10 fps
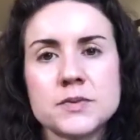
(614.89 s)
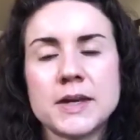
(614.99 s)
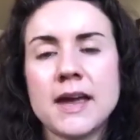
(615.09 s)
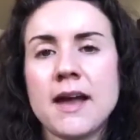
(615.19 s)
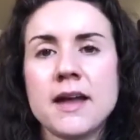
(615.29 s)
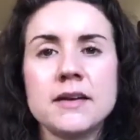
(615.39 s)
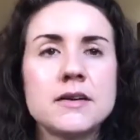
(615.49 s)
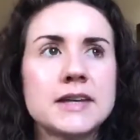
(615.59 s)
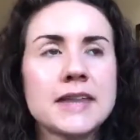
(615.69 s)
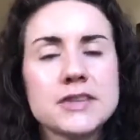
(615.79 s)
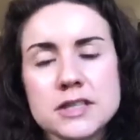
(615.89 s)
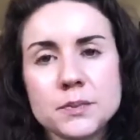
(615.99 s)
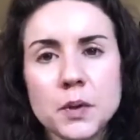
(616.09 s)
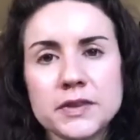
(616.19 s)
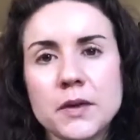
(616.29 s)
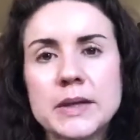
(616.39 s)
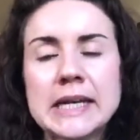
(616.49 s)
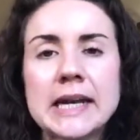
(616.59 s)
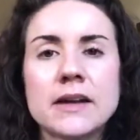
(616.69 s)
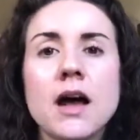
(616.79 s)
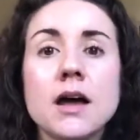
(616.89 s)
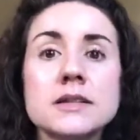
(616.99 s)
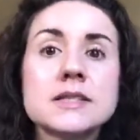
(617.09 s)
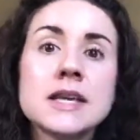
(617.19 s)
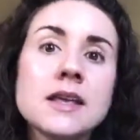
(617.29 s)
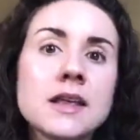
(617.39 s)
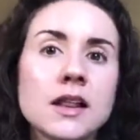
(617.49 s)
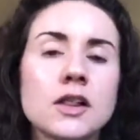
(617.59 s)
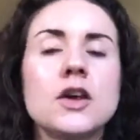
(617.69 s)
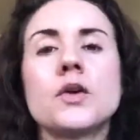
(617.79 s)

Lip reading: we can't get the support that we need until